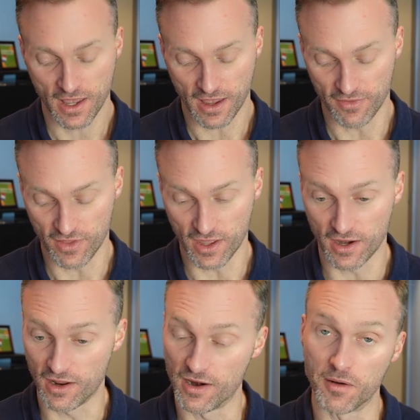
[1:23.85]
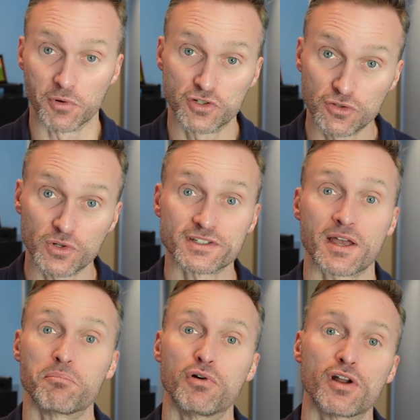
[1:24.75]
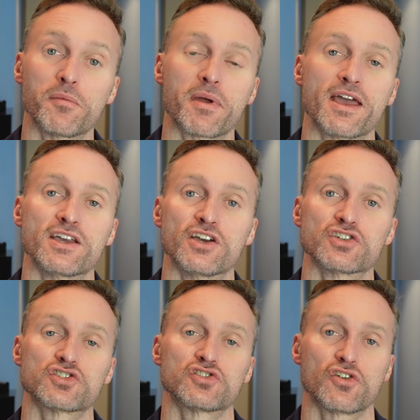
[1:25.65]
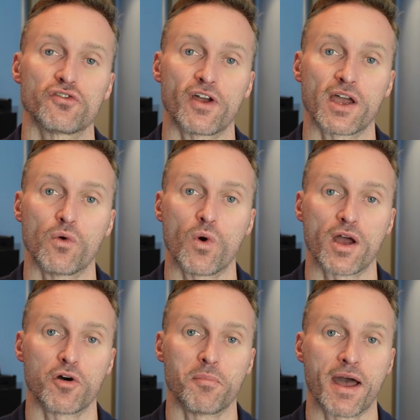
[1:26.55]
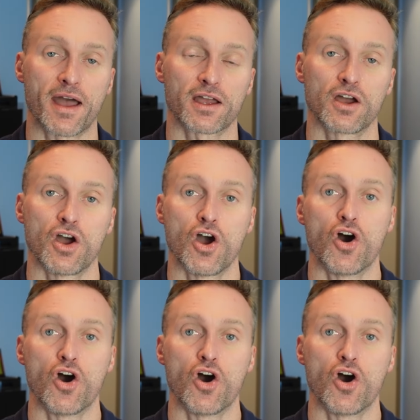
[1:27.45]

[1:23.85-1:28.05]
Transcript: And then number two is I put up a survey a while back